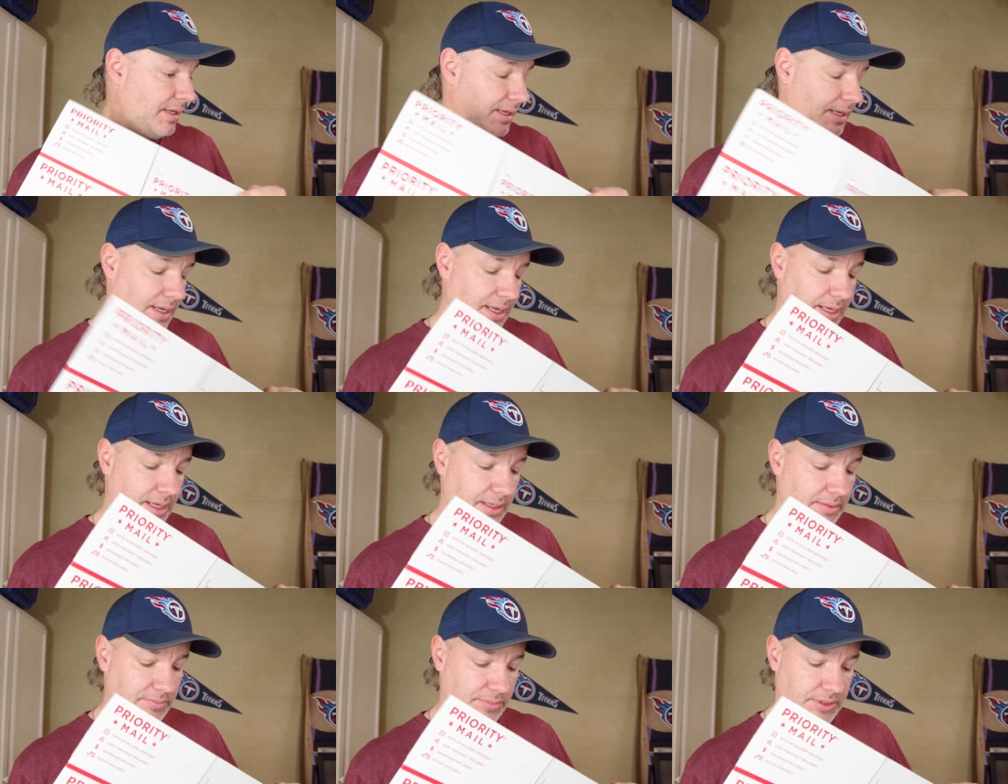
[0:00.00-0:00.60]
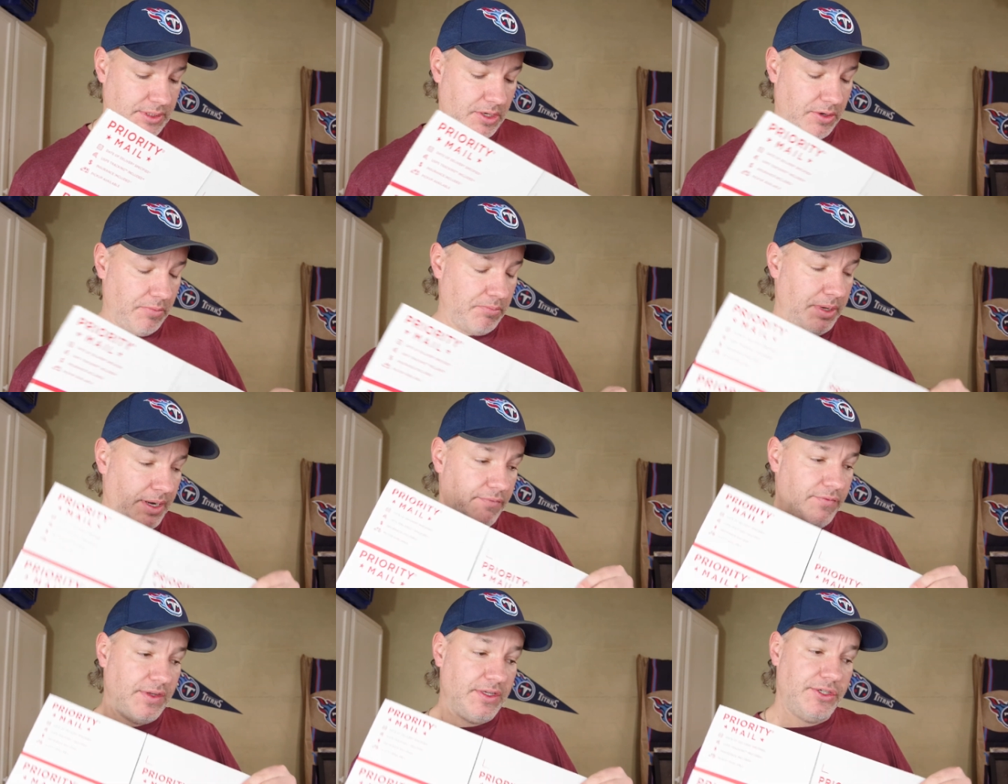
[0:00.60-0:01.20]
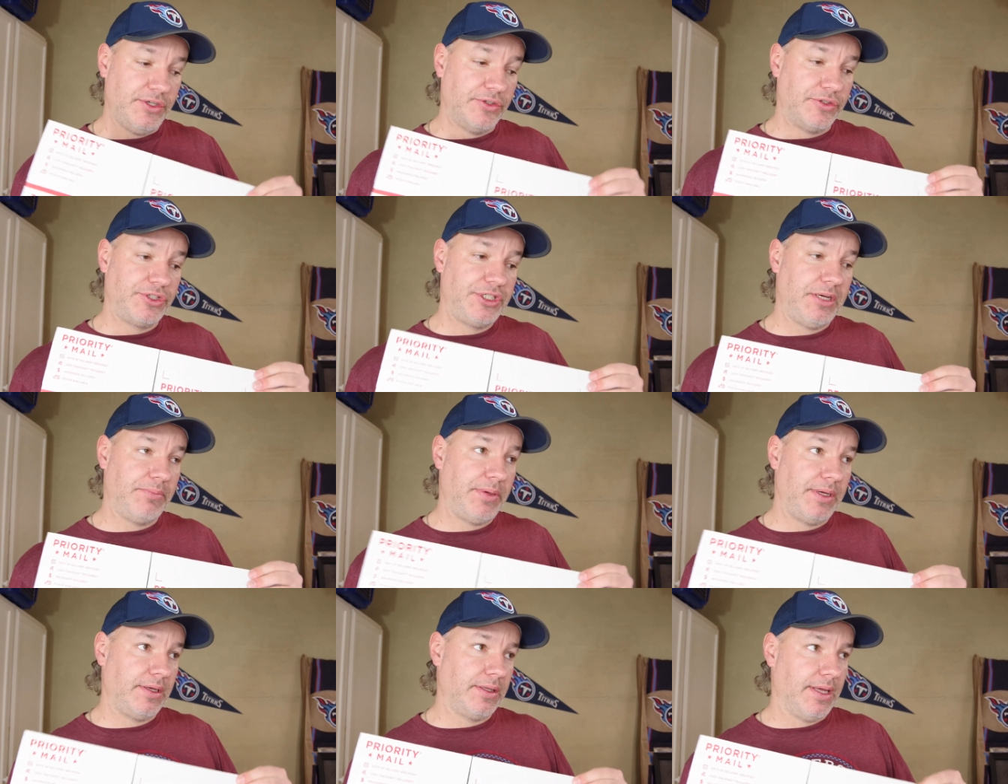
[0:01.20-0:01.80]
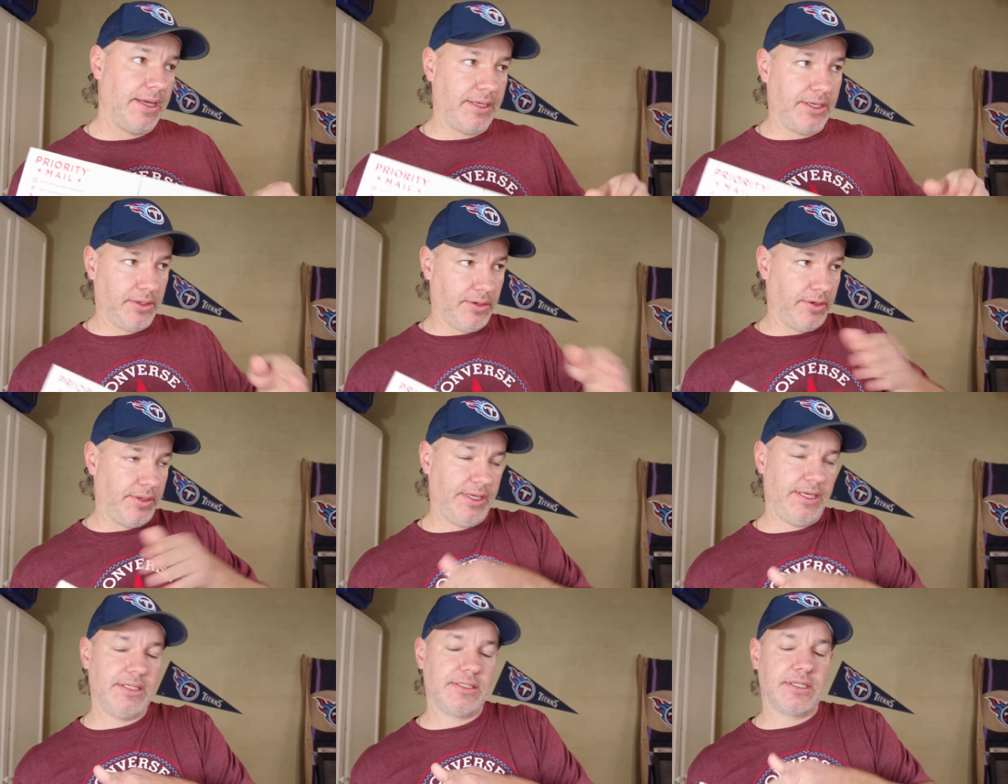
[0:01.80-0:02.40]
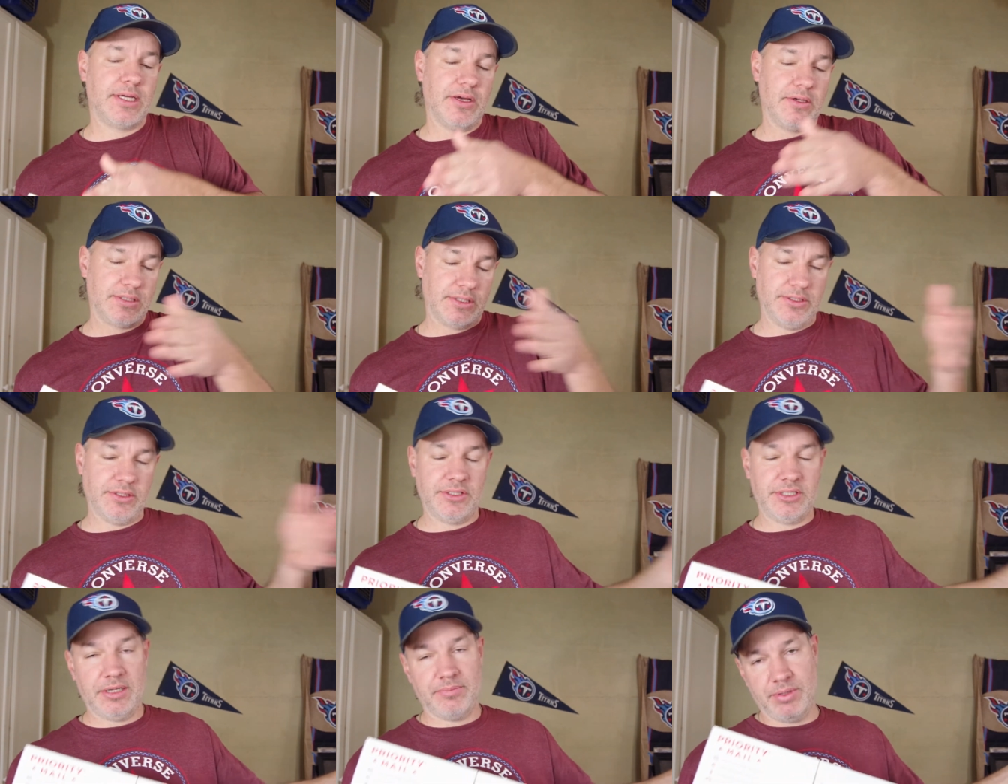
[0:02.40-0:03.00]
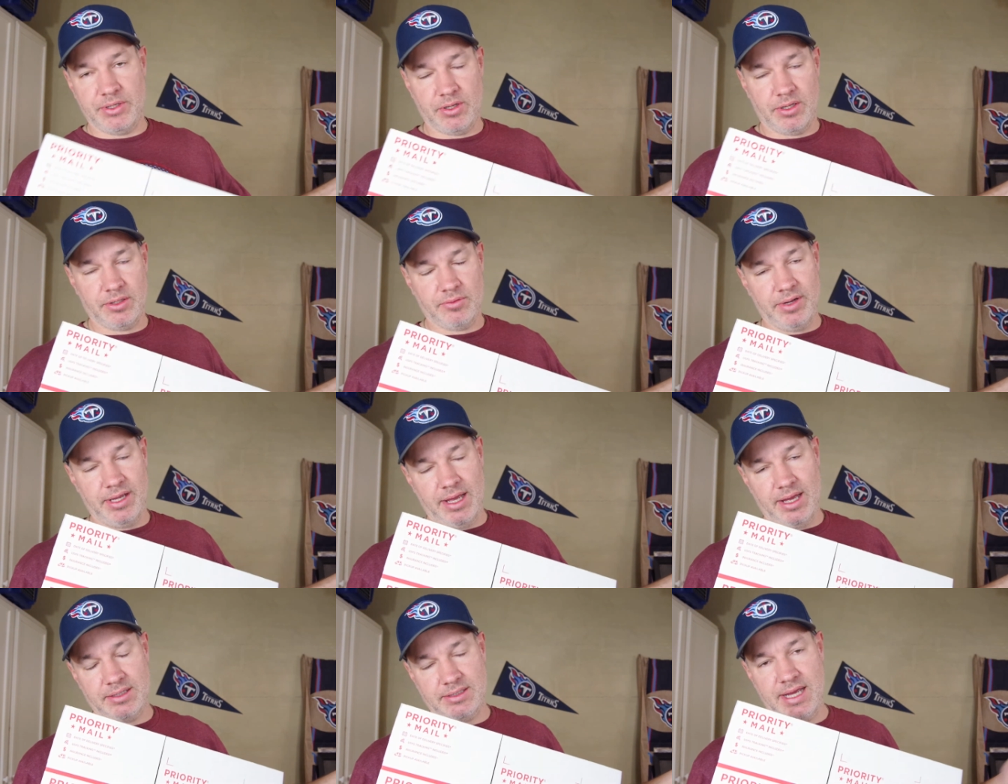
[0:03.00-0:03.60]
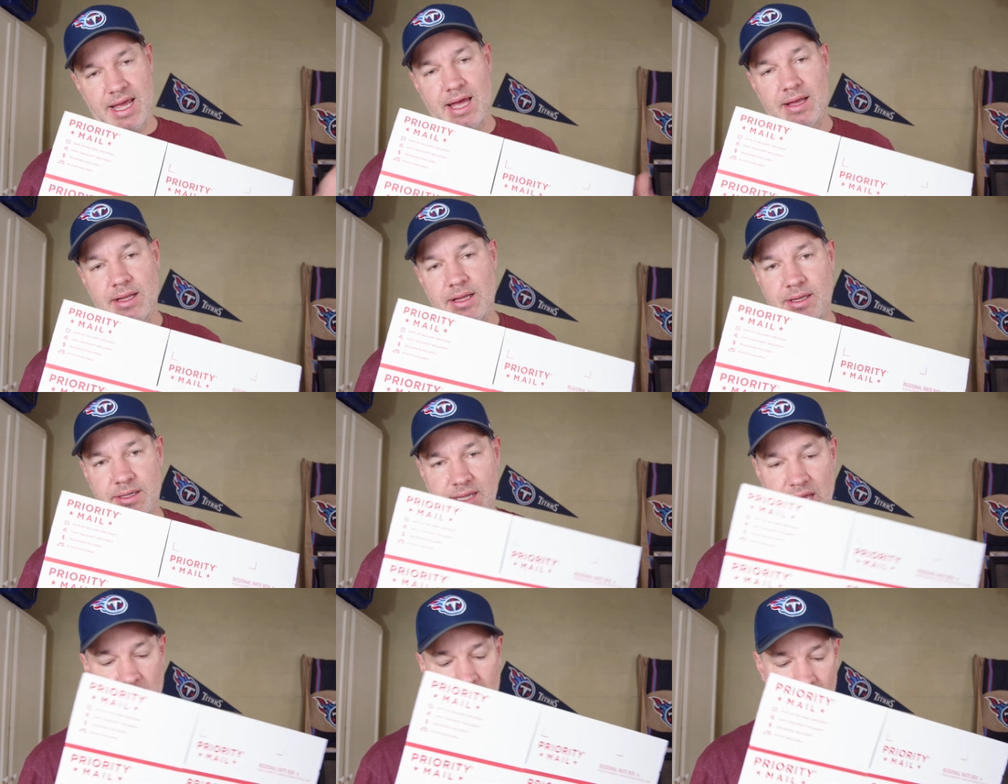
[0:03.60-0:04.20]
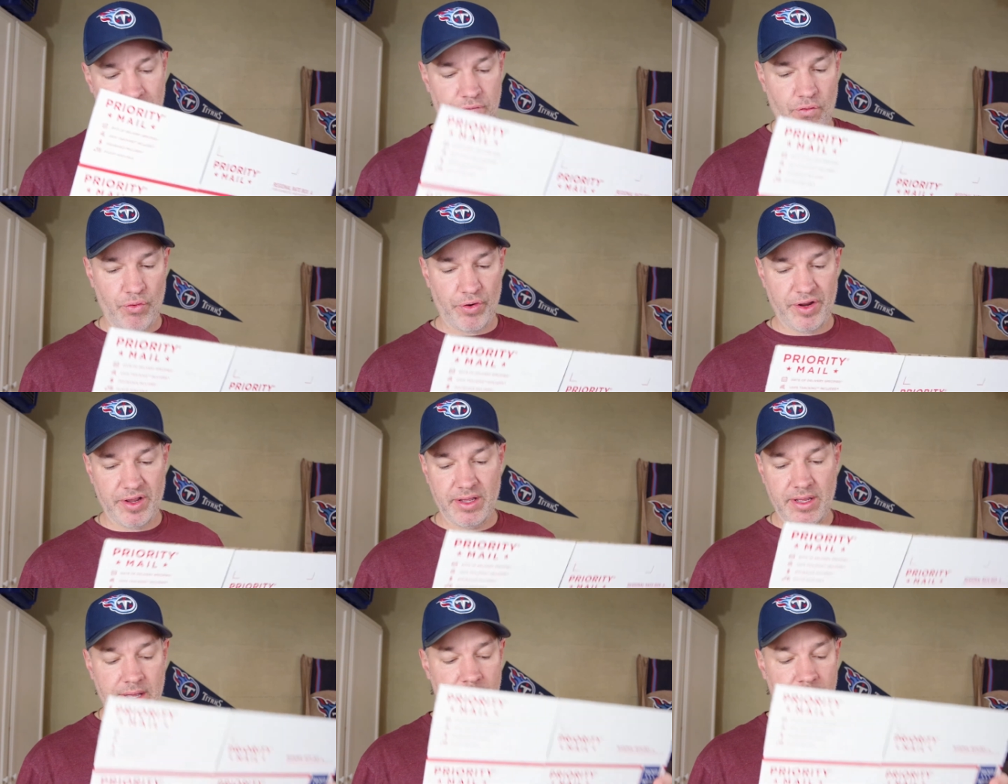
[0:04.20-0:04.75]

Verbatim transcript: Um, so, but if it, you're shipping like on East Coast and you're shipping all the way out to uh, California,